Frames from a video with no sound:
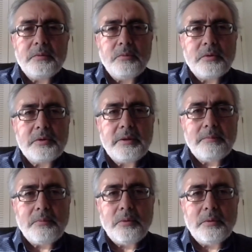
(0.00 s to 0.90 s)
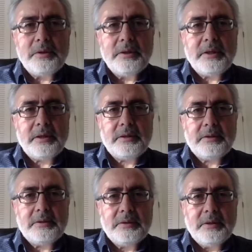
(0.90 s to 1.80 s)
the most important
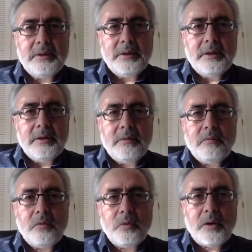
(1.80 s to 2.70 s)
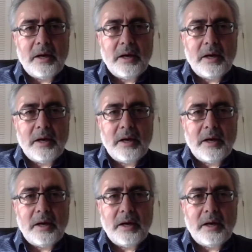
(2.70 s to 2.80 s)
things for